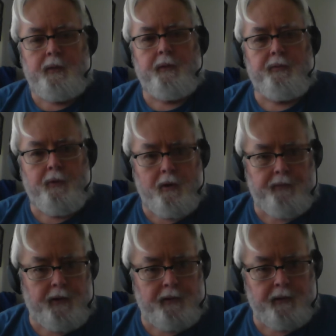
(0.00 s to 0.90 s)
The third
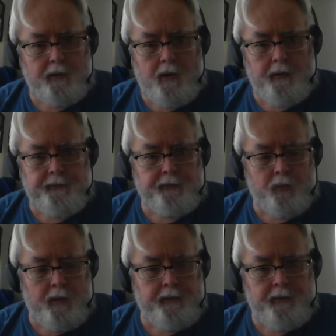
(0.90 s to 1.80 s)
thing that causes
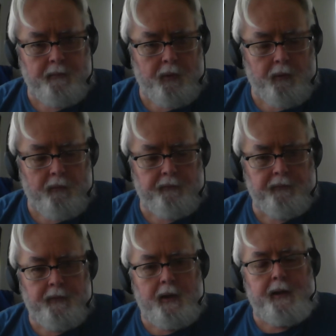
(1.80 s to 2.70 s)
wind to move
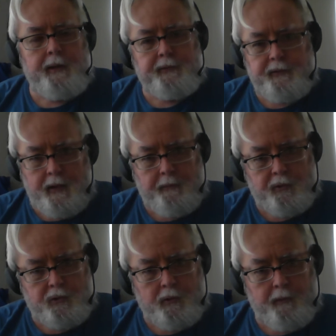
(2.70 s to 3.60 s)
is
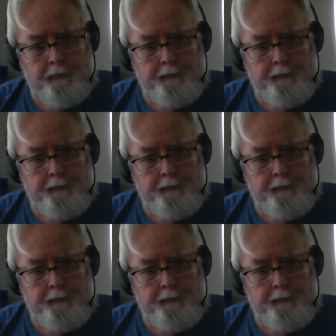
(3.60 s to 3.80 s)
temperature.